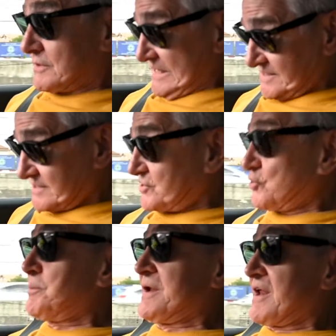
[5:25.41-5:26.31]
That
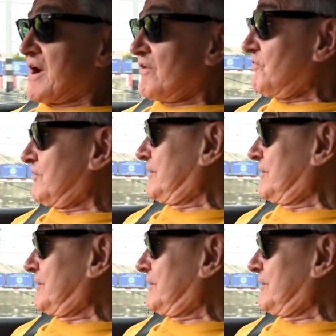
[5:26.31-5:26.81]
should be enough